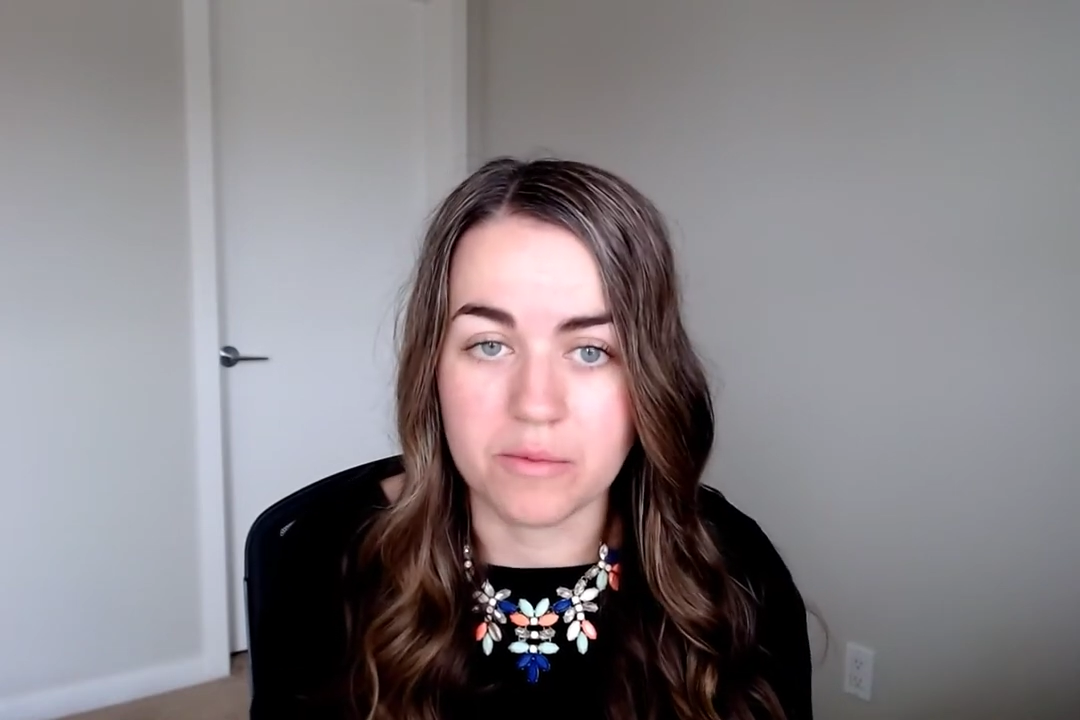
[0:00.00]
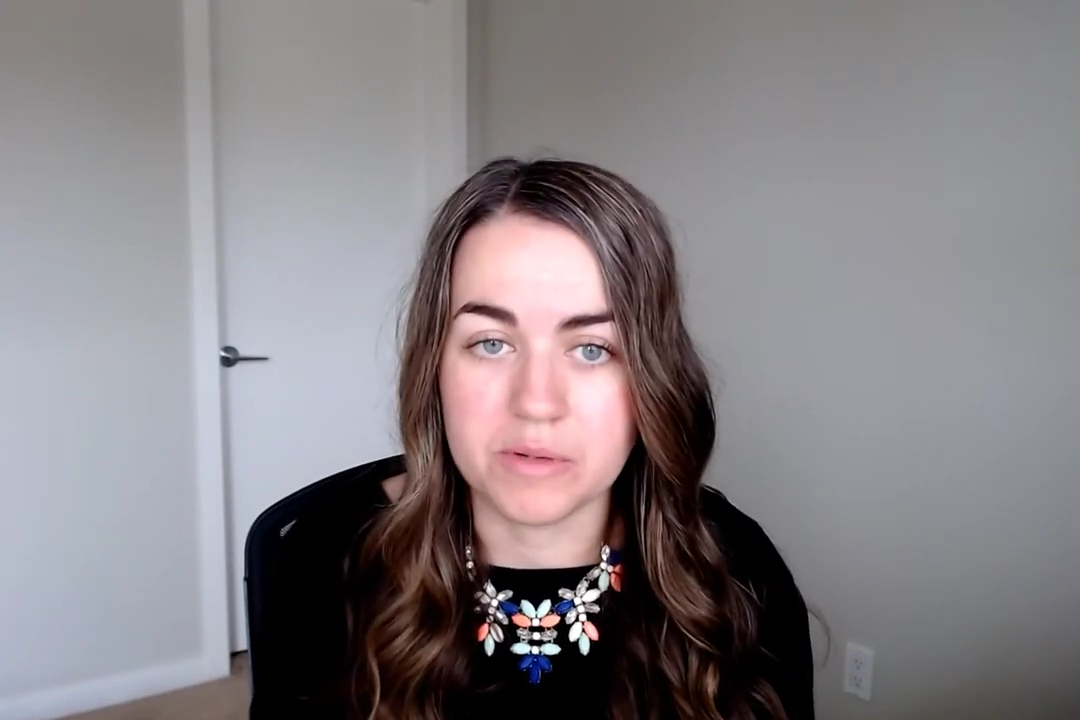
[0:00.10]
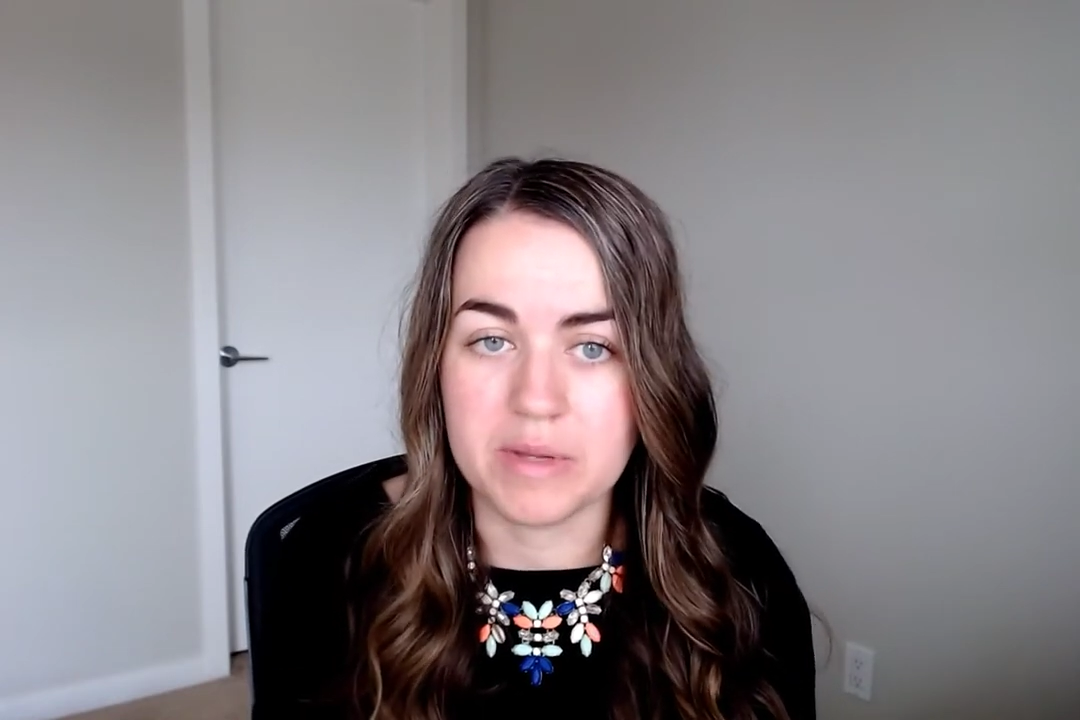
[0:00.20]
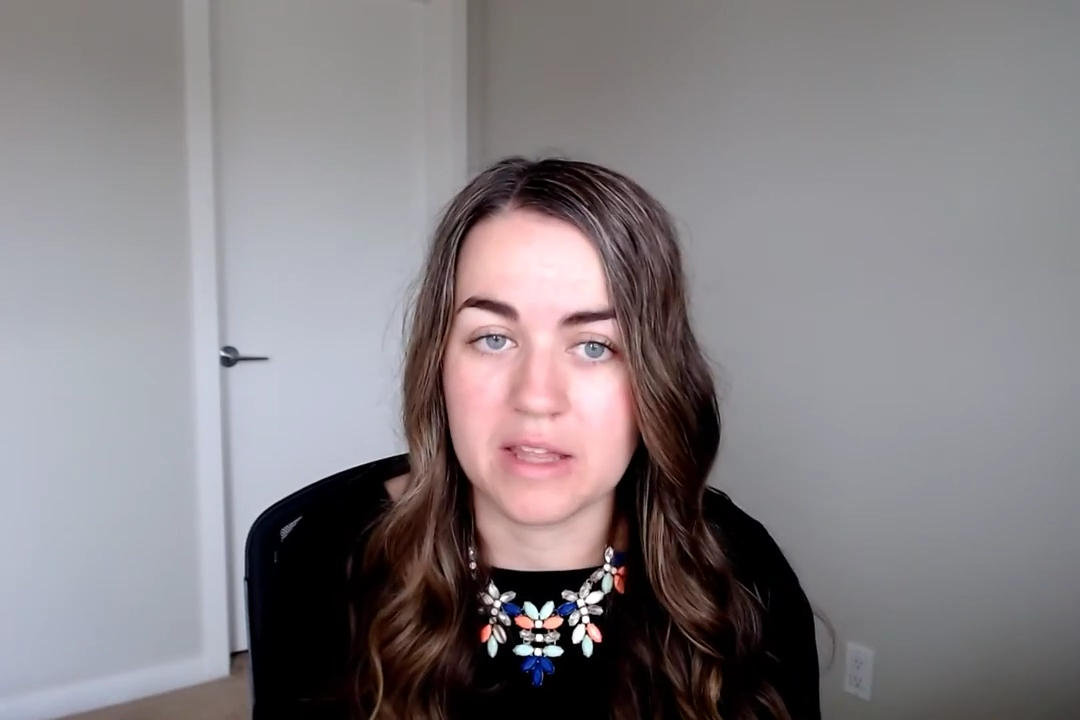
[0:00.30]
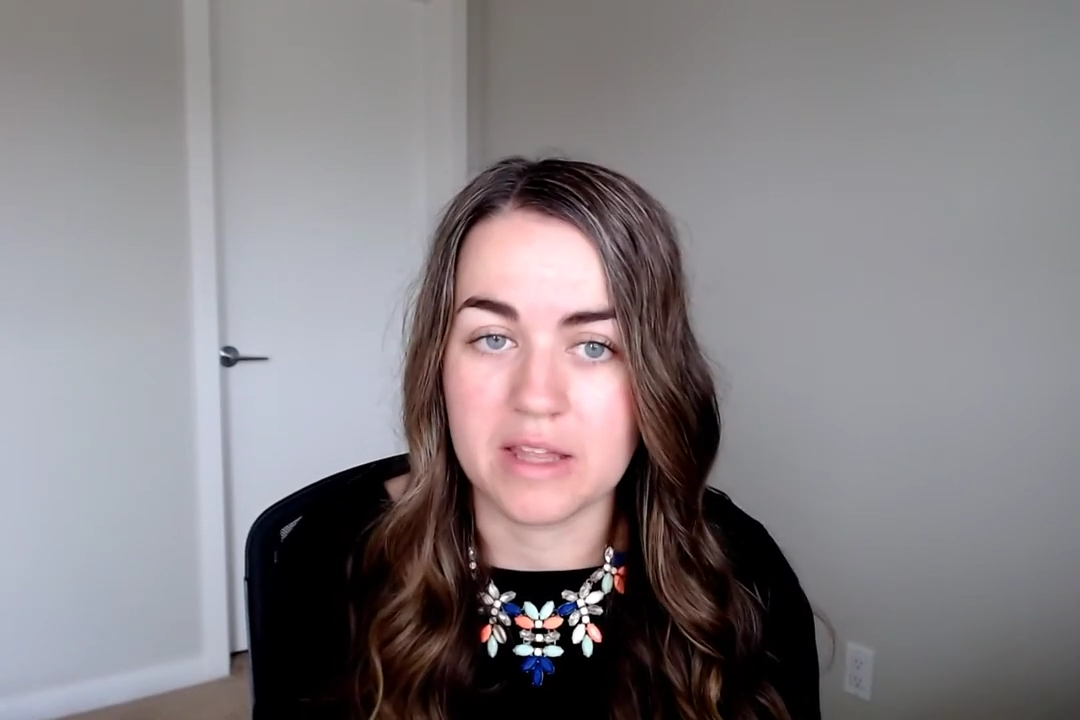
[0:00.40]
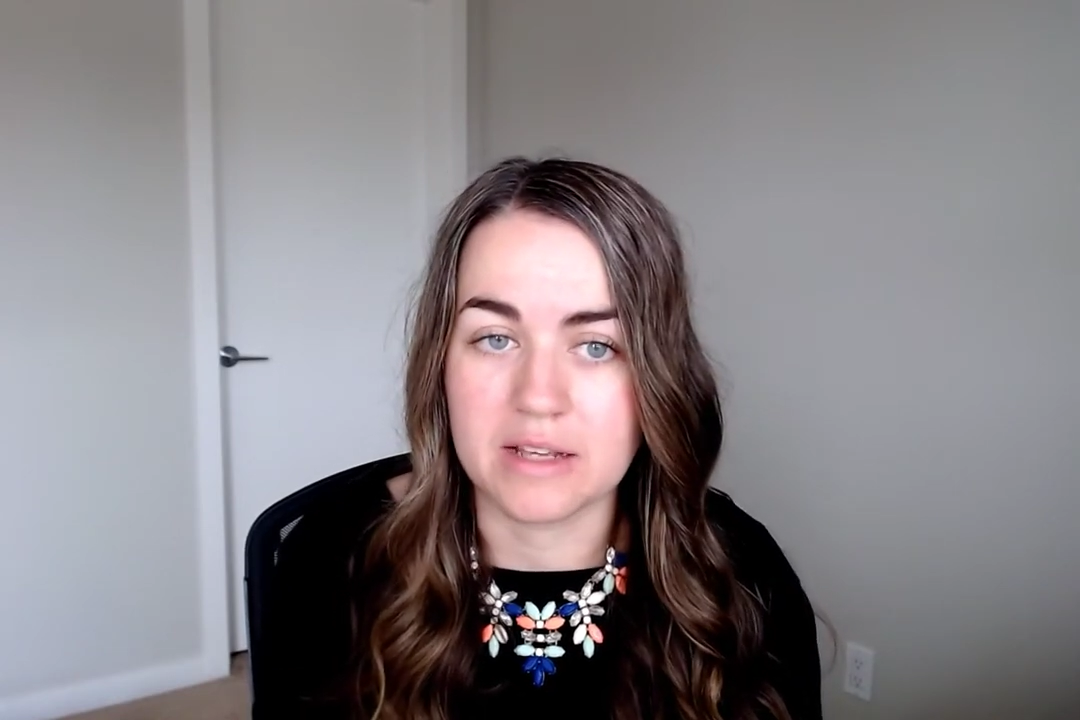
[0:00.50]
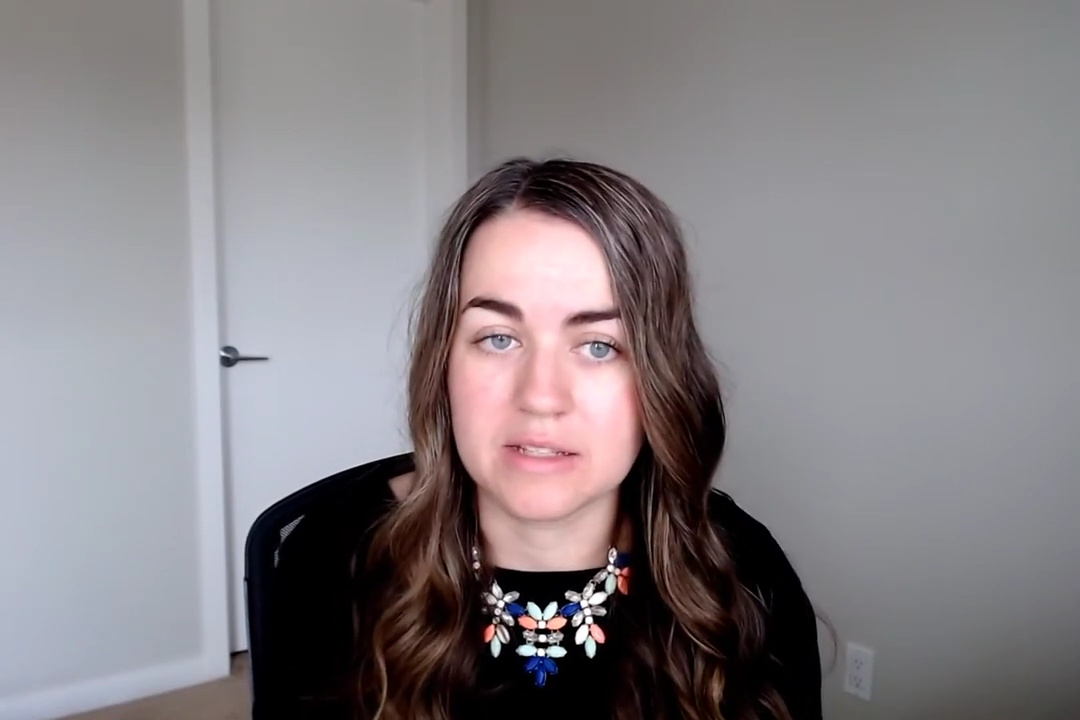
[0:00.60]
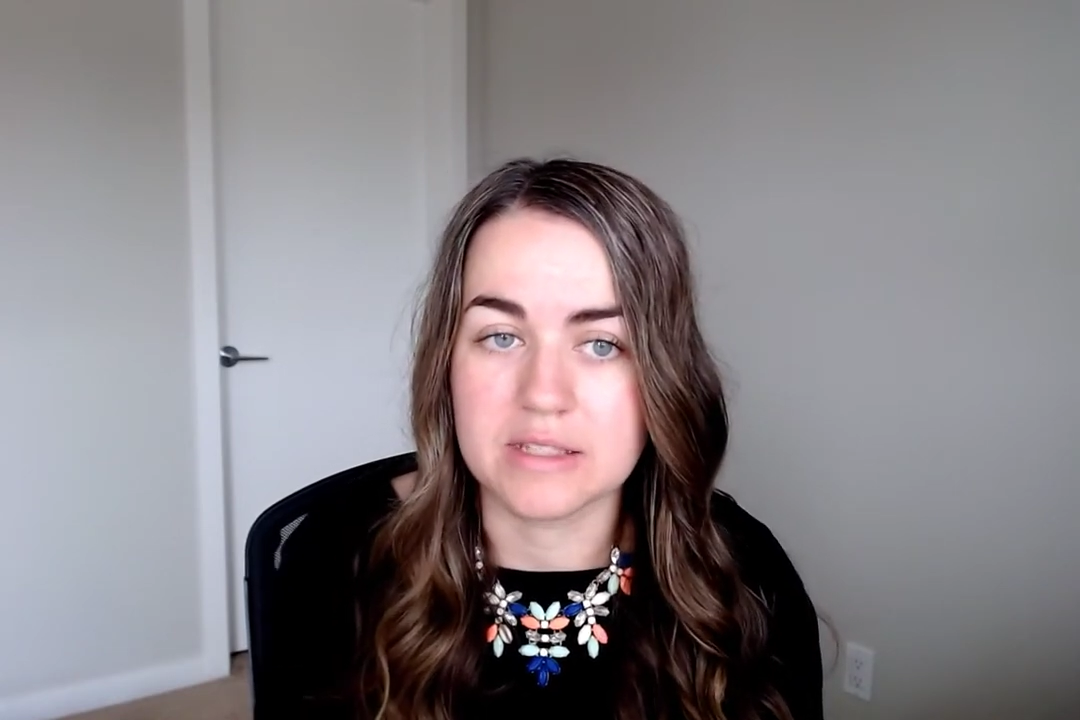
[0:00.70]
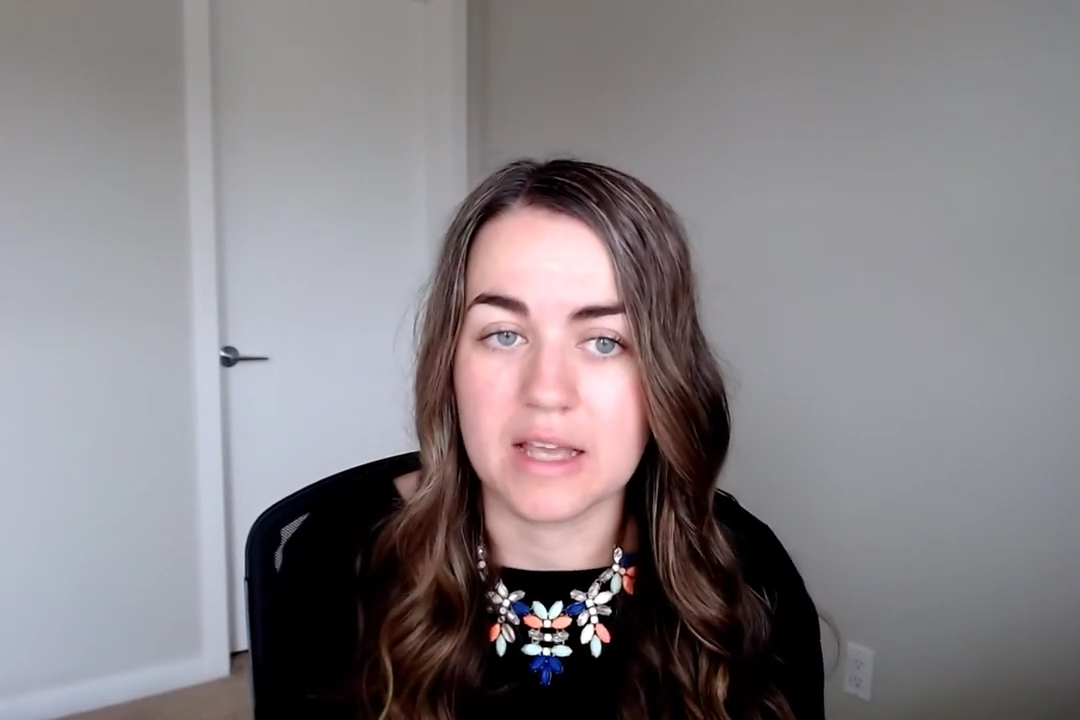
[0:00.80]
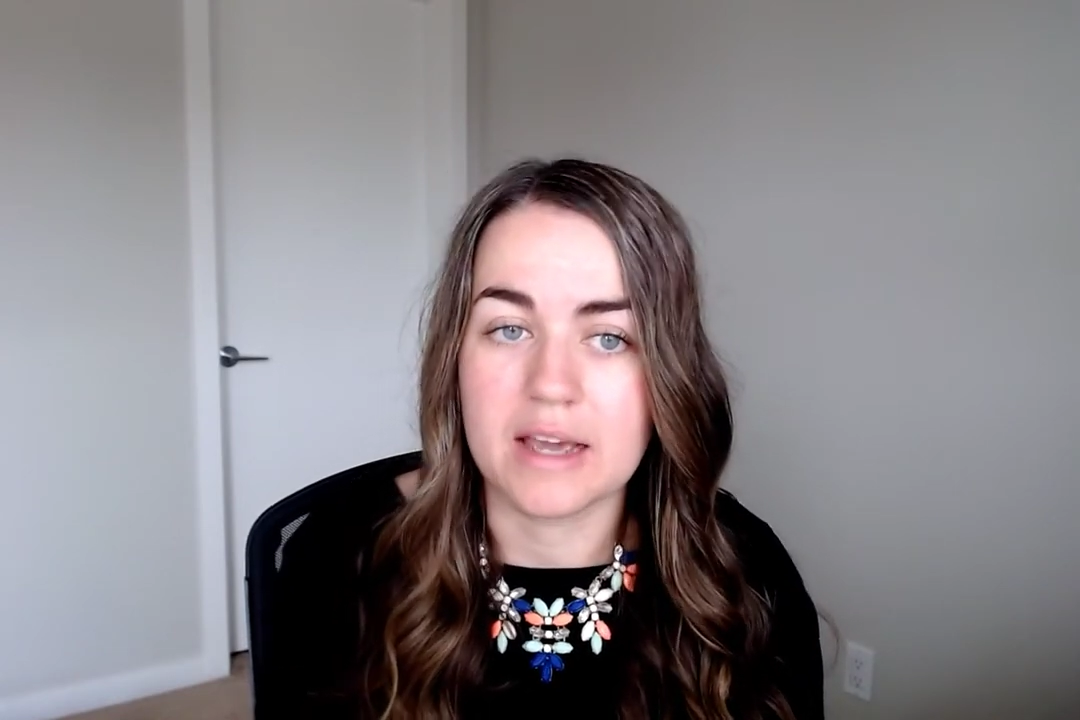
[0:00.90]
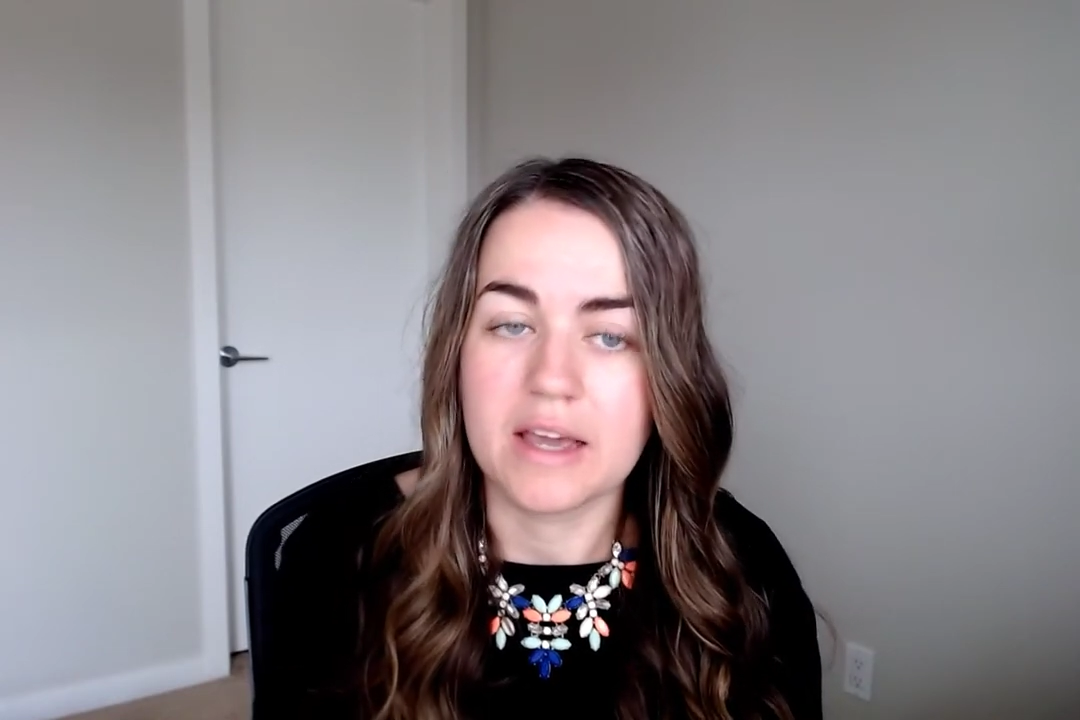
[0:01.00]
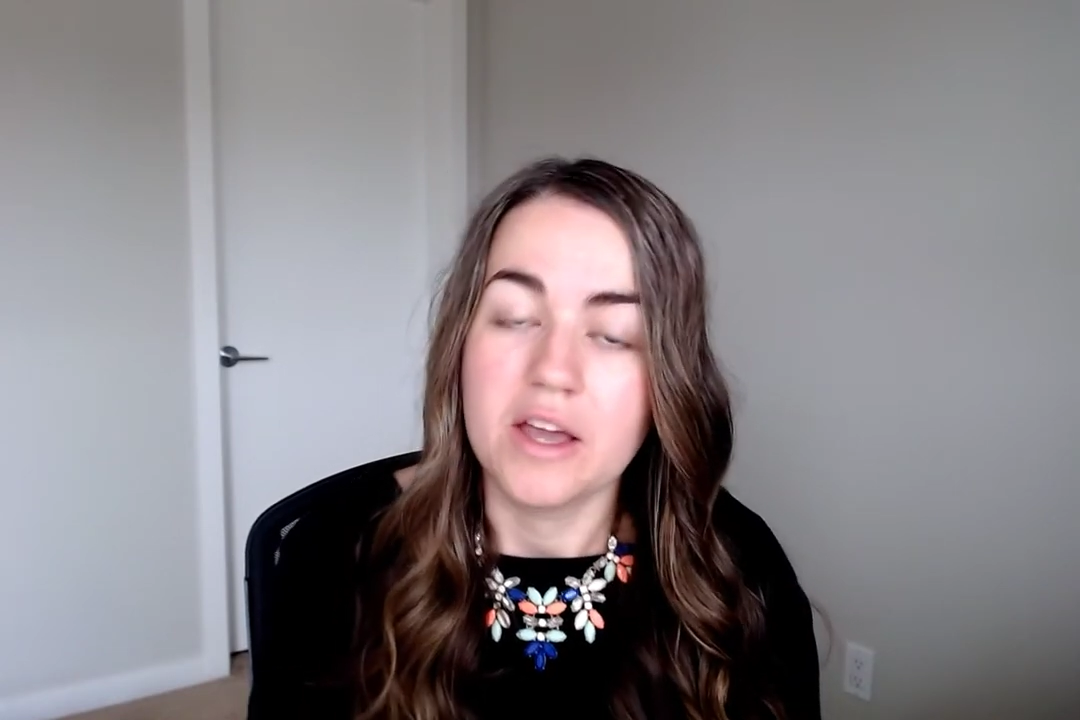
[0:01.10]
would be things like